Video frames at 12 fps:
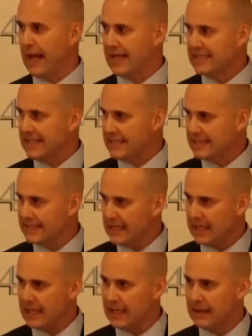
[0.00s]
in assets.
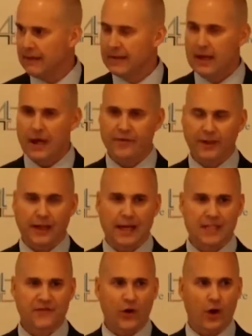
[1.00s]
Over the
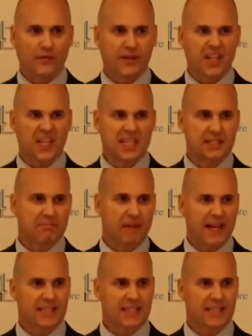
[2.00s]
last 5 years,